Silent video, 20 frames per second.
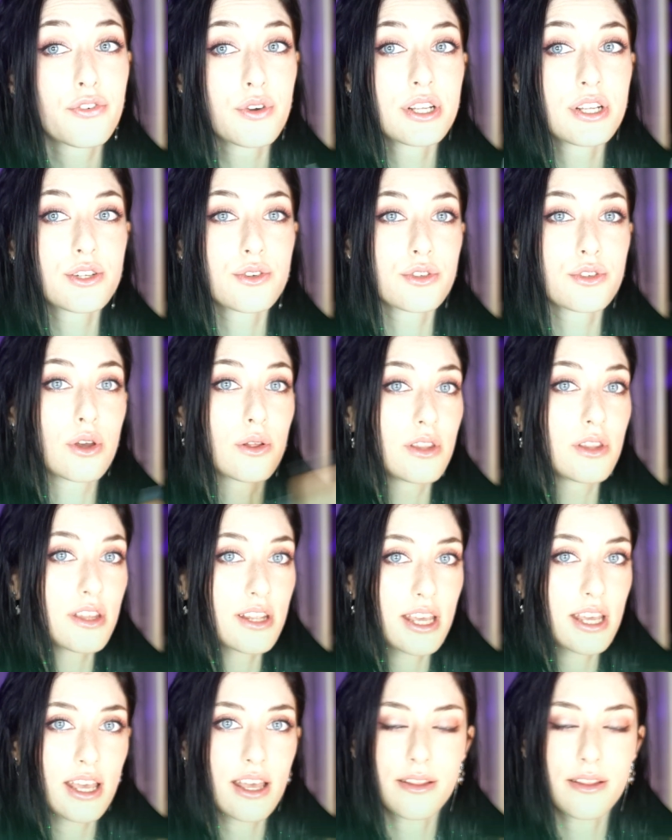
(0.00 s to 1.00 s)
free to
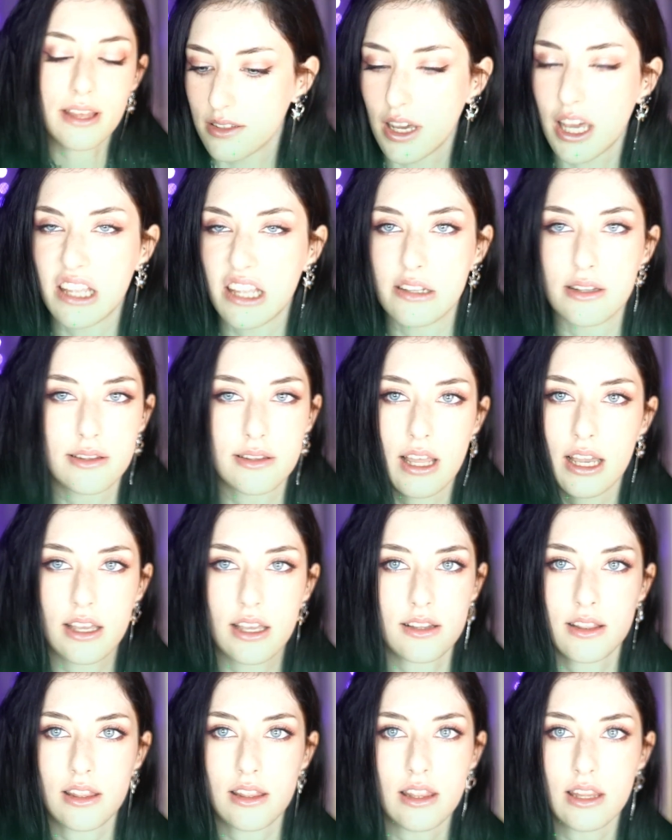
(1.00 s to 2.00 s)
download it and
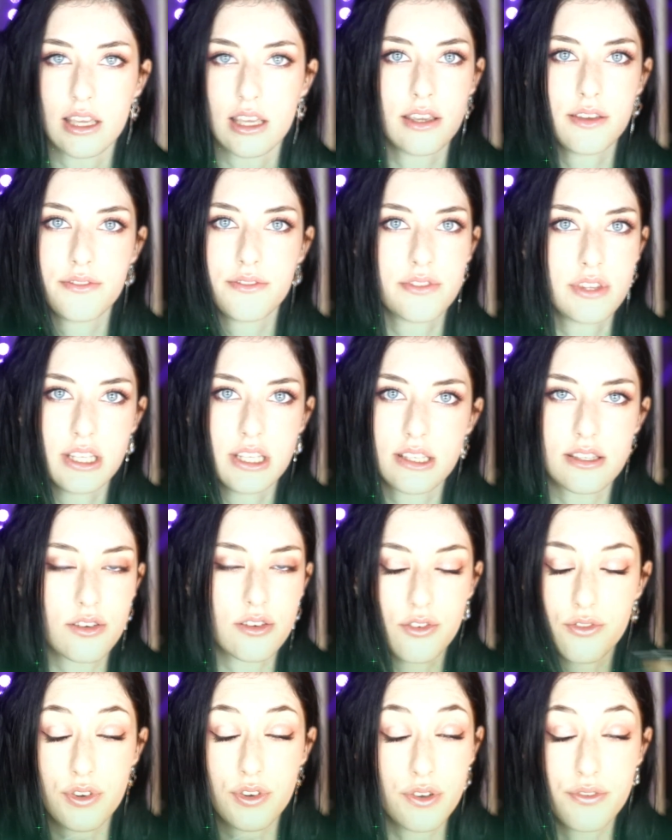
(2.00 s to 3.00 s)
like leave the
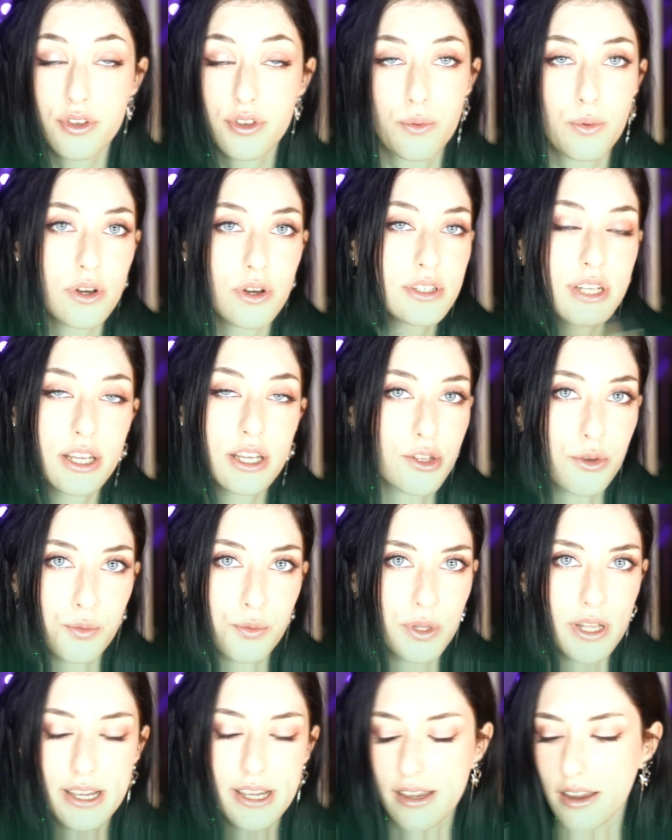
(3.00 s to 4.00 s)
server if you want. I
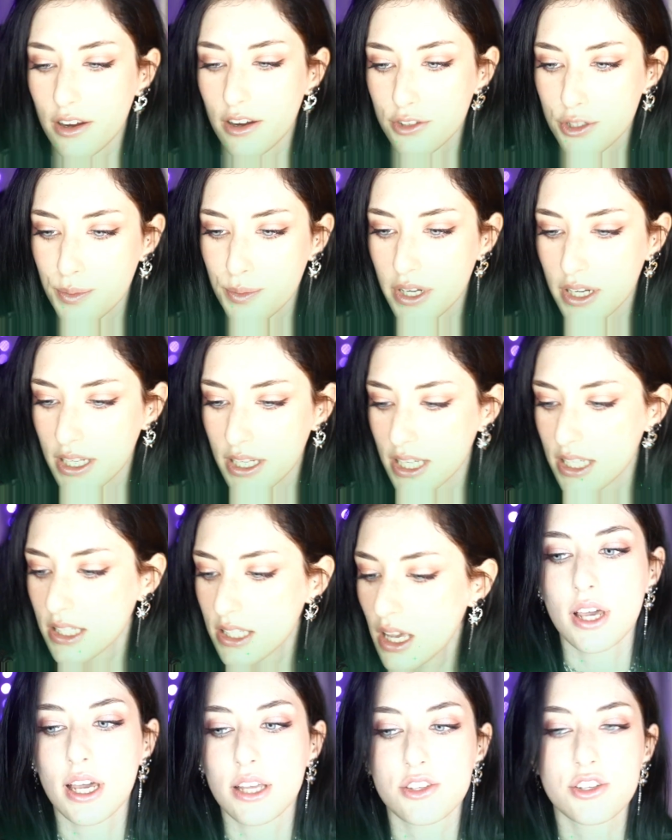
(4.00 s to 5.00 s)
don't really care, to be
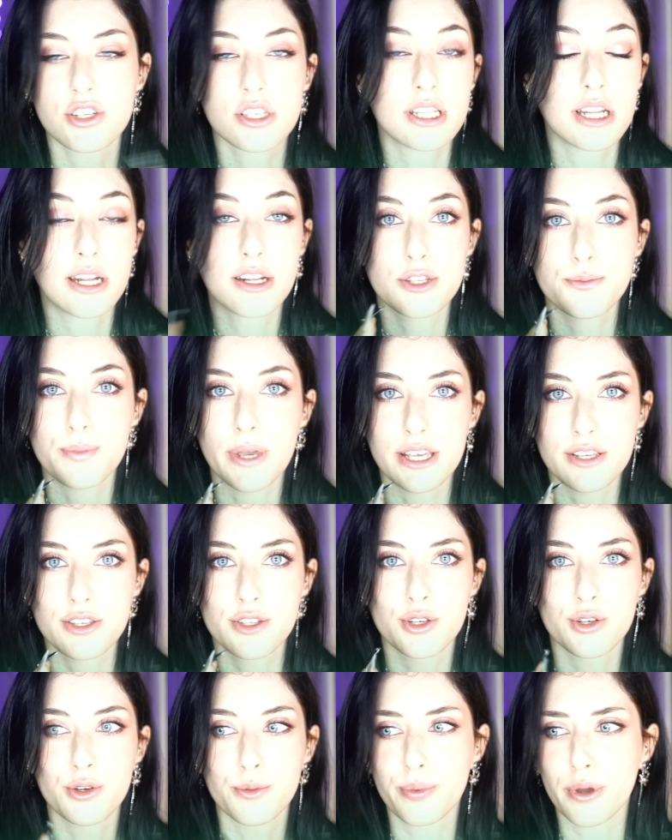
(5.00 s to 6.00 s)
honest. I just need a
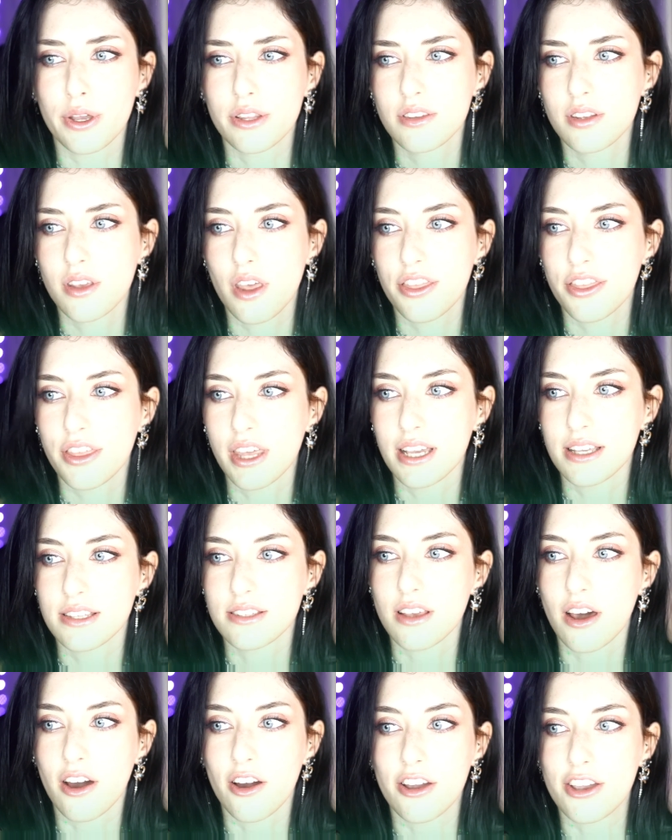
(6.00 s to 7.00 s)
space to put
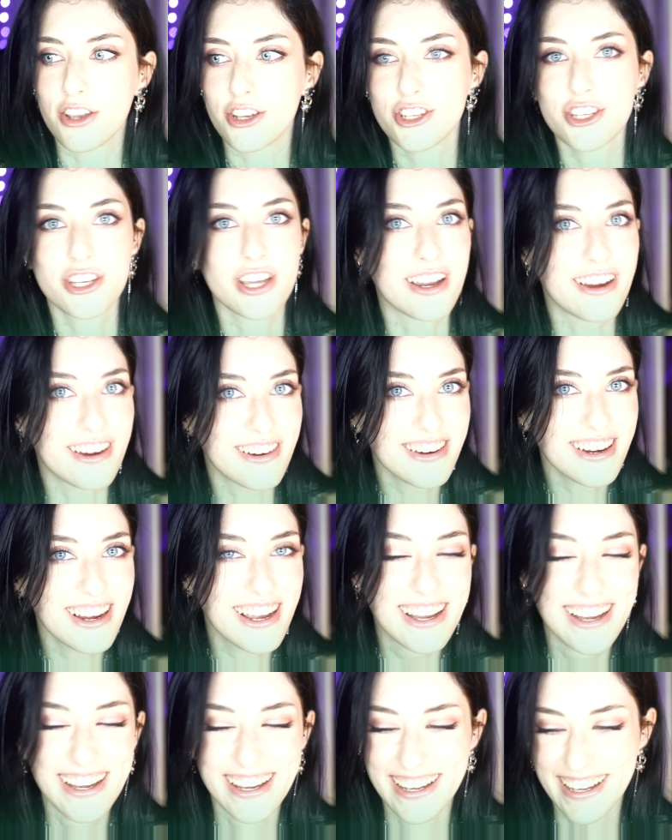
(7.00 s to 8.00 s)
things I share
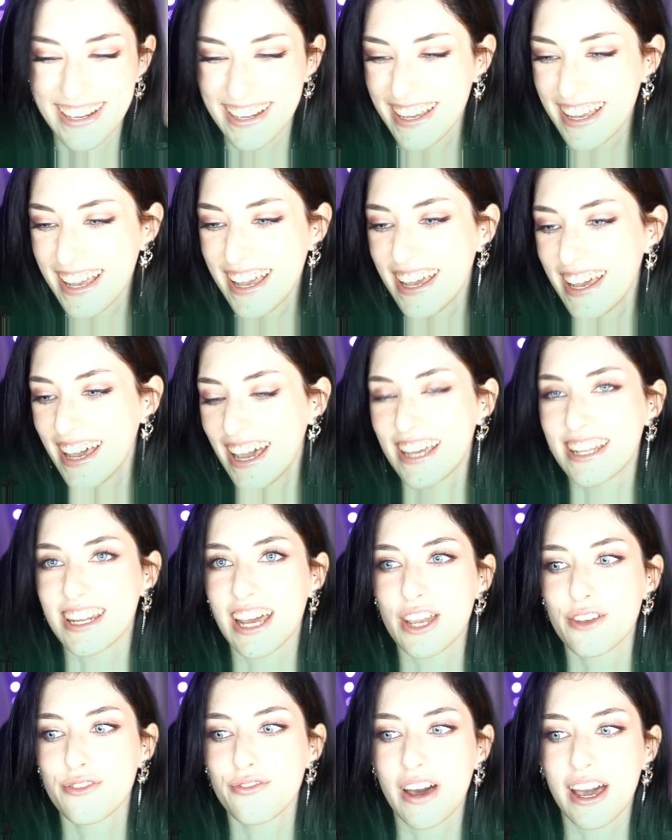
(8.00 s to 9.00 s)

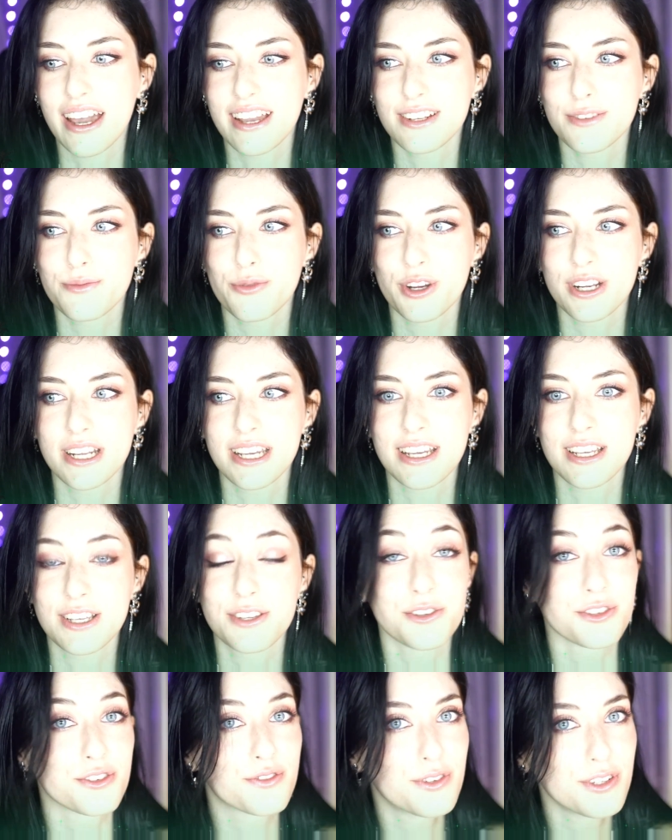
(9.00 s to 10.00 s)
and I find
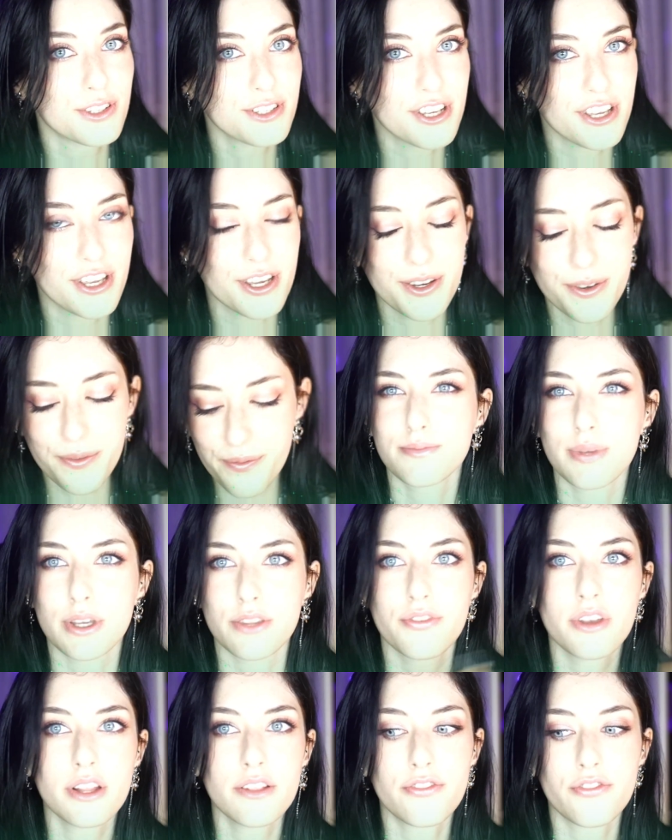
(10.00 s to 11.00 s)
pretty useful to you.
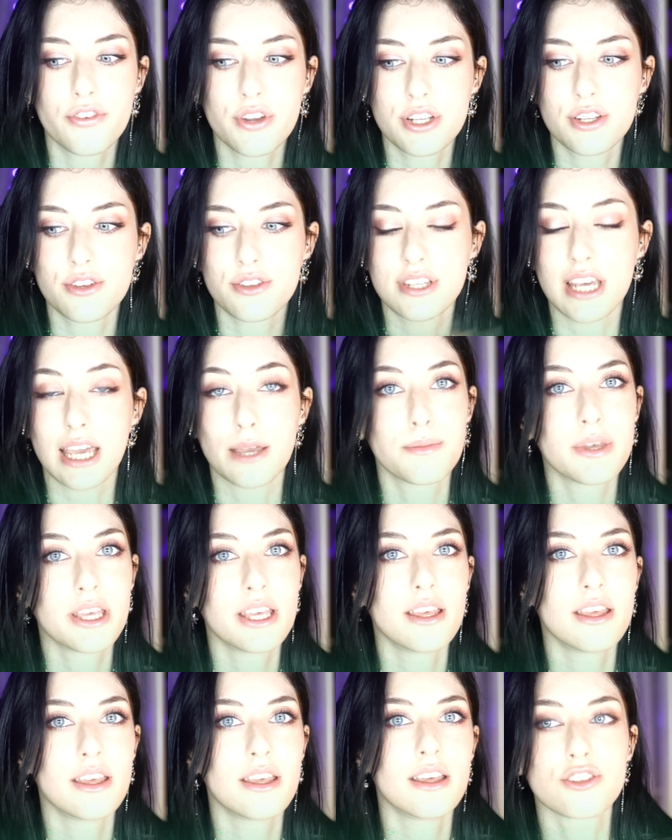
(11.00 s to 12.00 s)
But feel free to tag
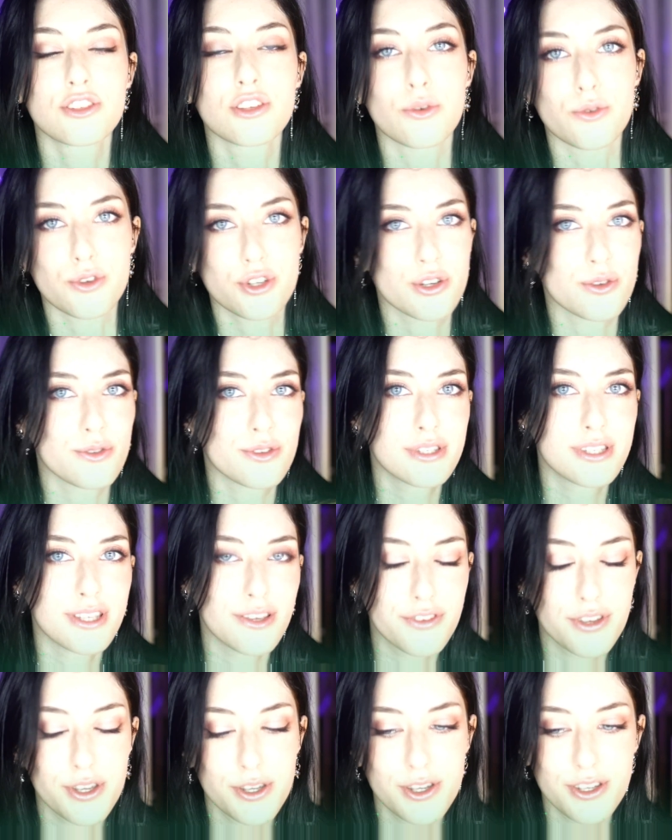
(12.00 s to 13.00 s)
me on socials
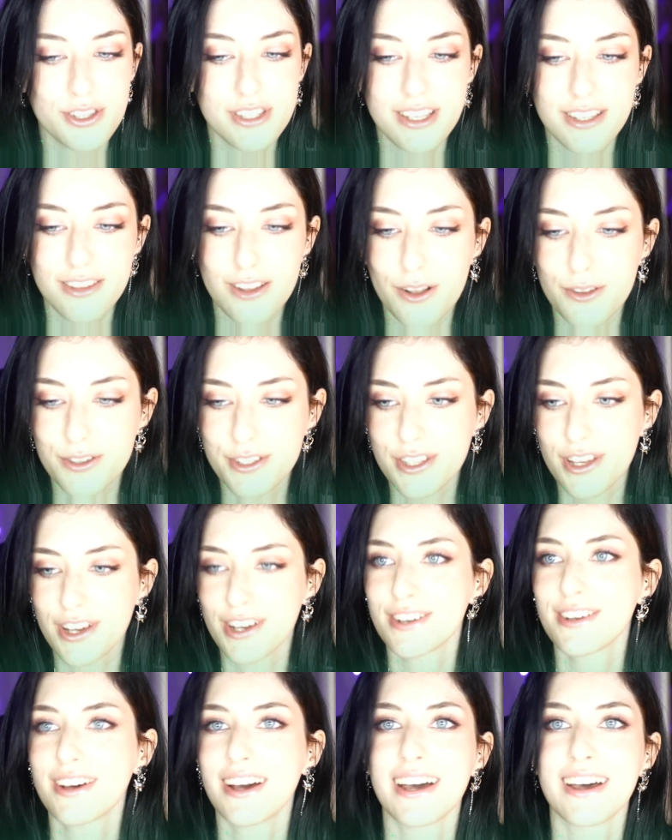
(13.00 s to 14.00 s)
if you use it
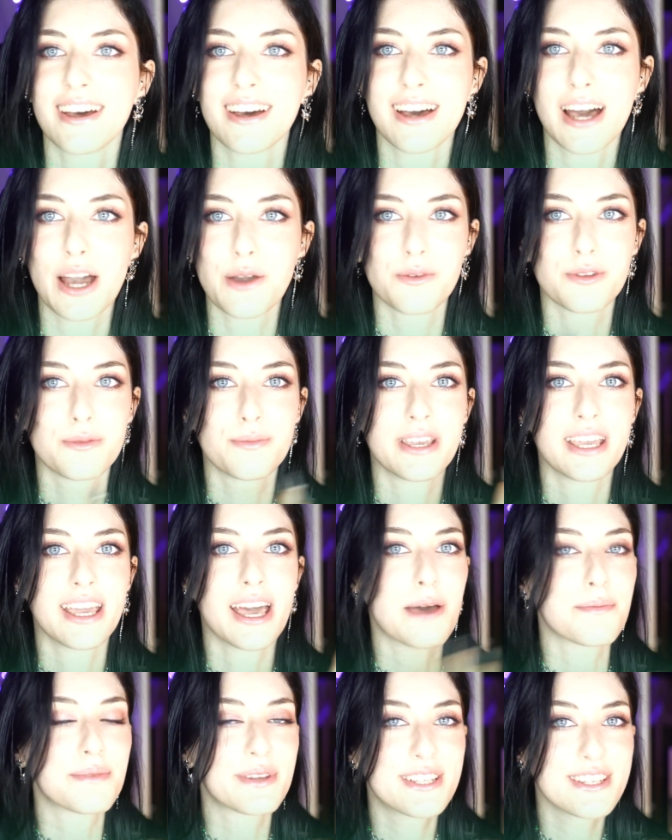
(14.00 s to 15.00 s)
also. I would
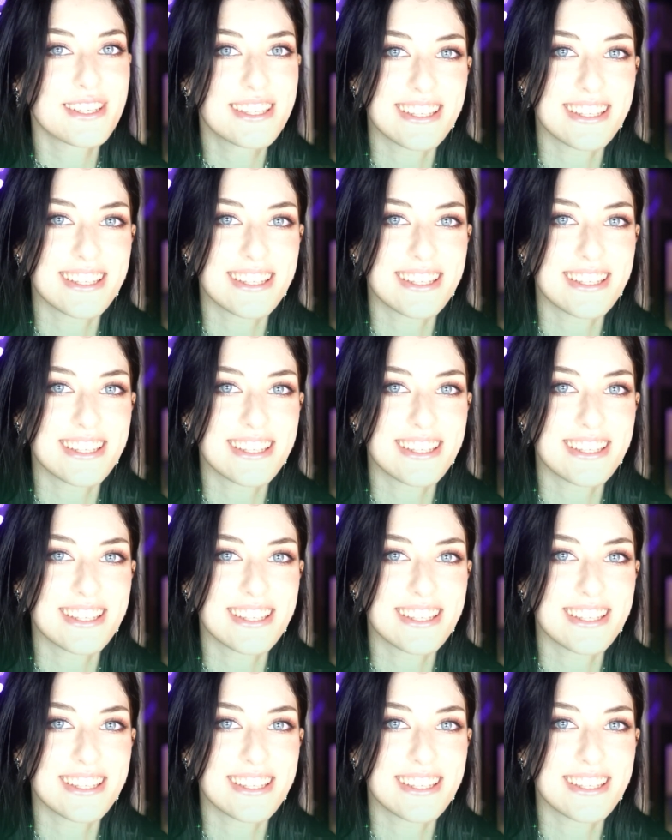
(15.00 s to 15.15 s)
be happy to